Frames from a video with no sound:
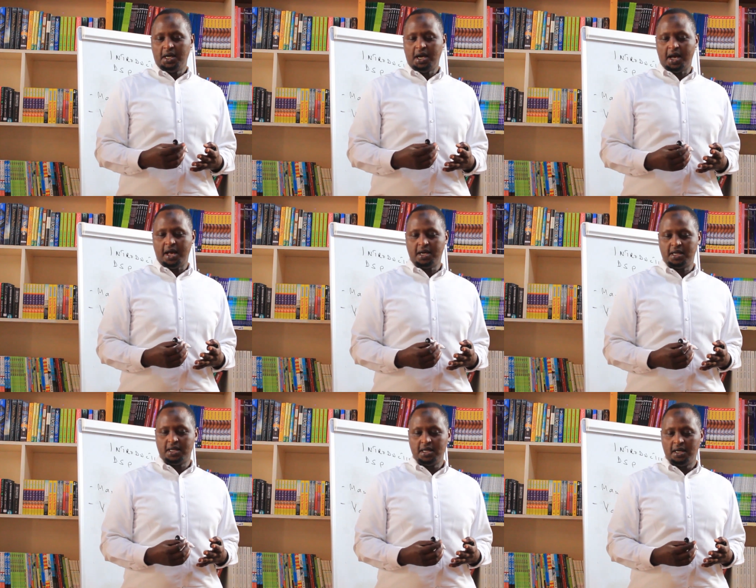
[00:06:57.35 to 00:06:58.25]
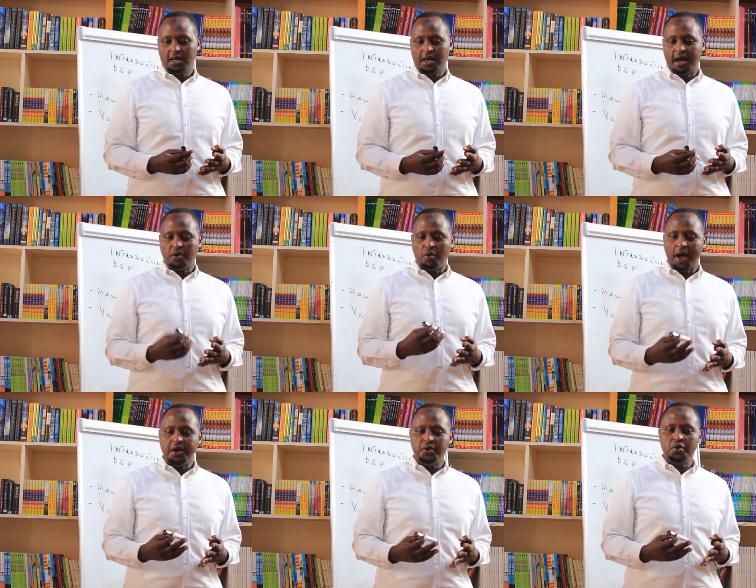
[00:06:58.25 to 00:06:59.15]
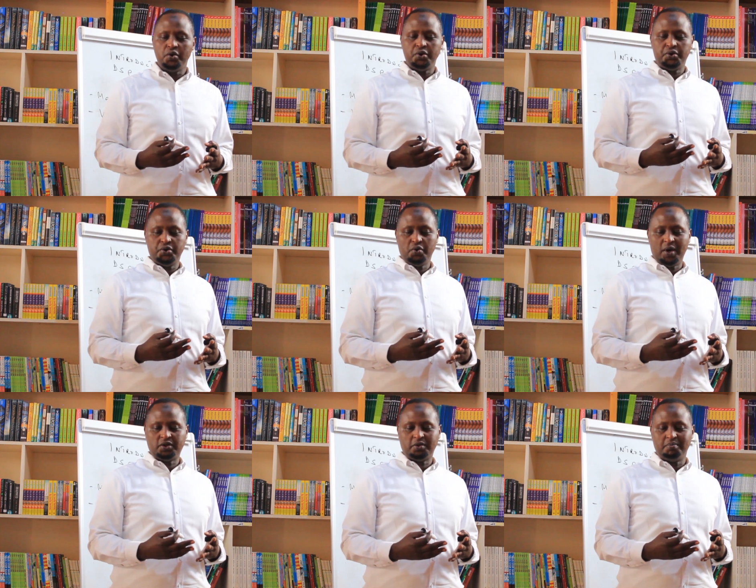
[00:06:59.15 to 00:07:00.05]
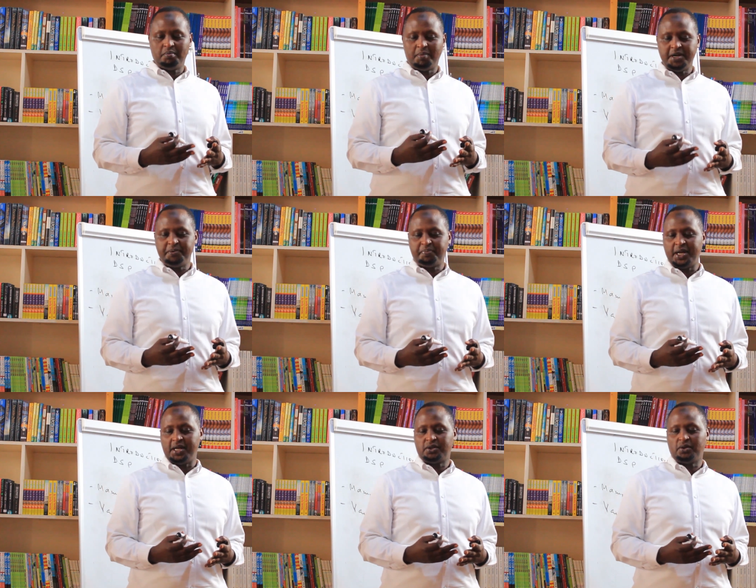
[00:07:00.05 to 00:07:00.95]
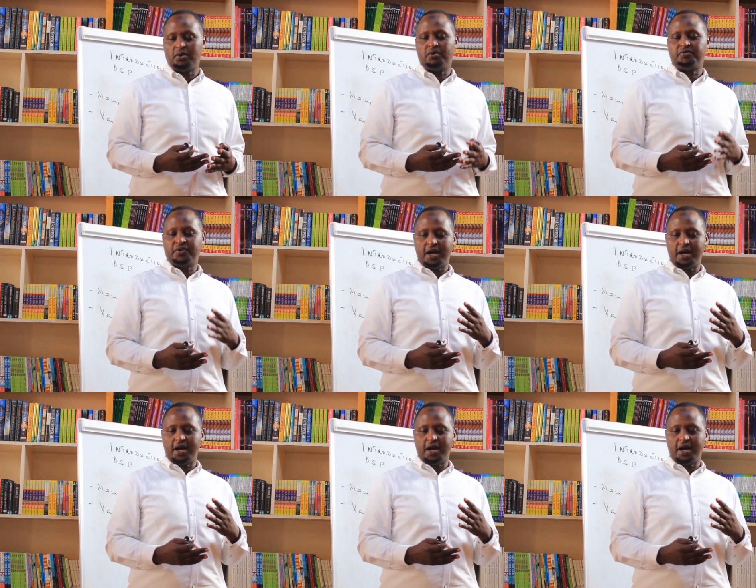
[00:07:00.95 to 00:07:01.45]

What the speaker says: And why do you want to manipulate or